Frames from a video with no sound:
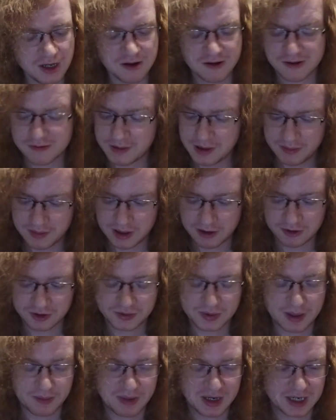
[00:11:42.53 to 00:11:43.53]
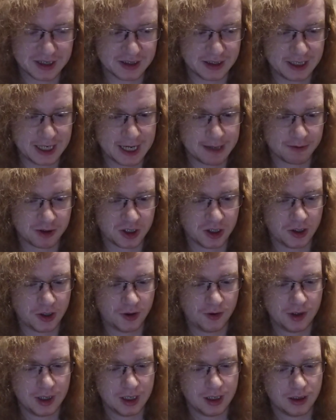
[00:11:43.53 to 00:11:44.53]
It was being published by Bandai
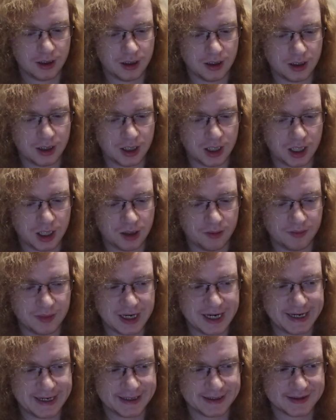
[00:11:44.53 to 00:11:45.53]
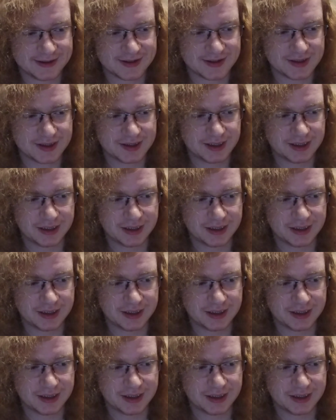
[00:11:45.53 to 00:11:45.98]
Namco, and